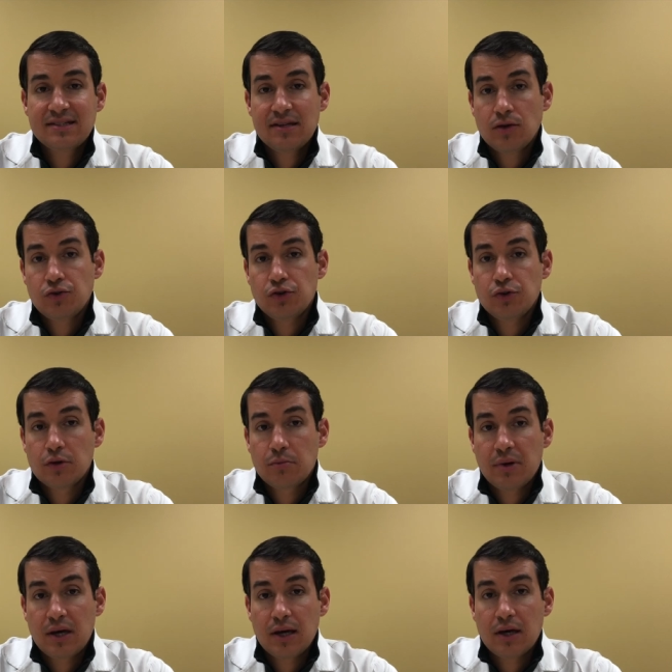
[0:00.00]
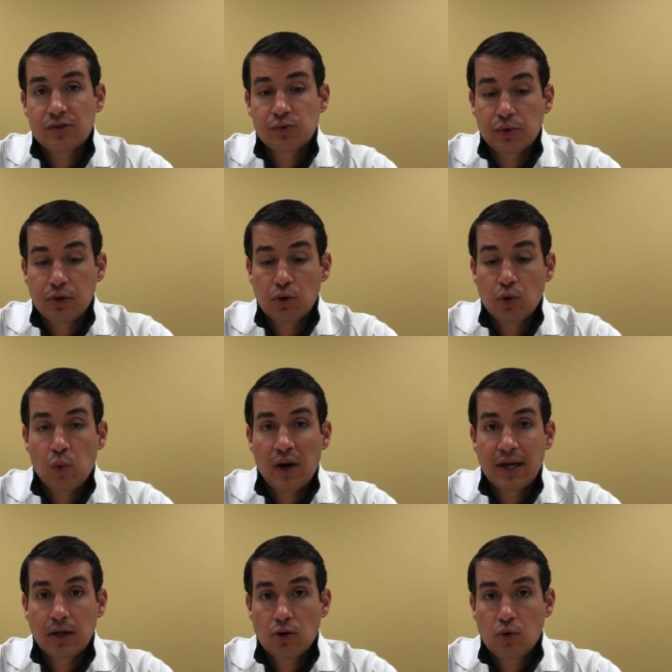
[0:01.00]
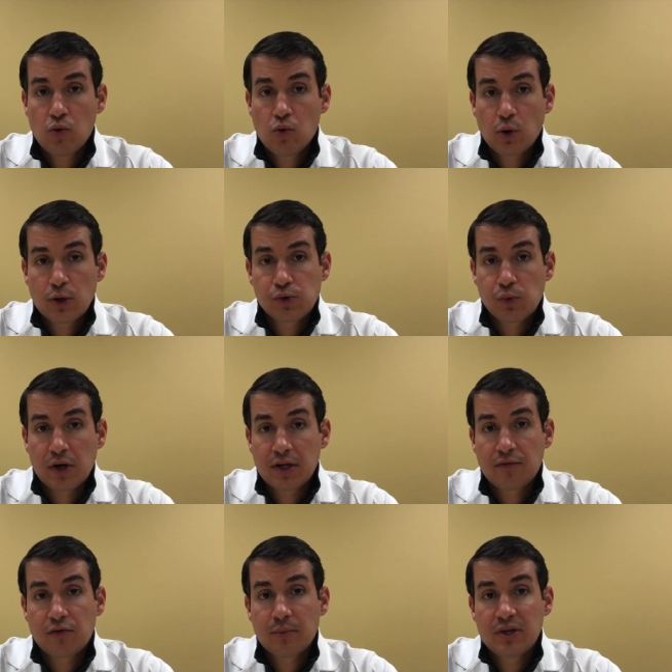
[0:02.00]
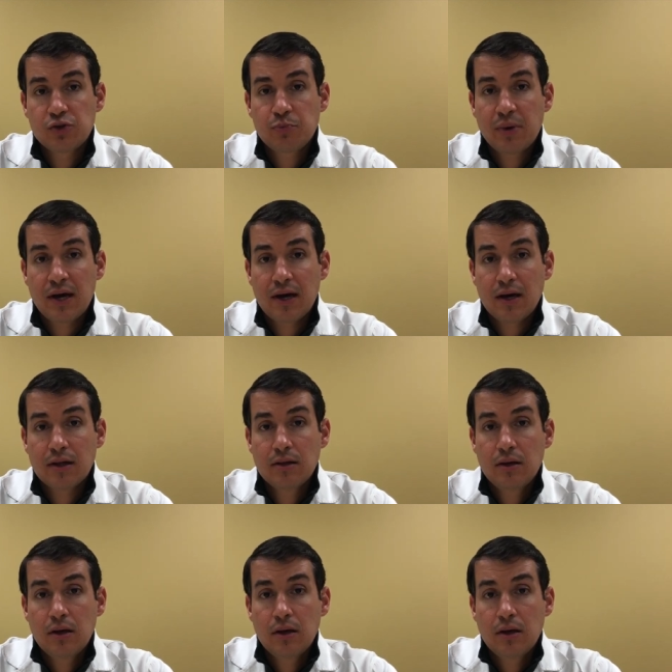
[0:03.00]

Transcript: TENS unit pads with little white cords running from each pad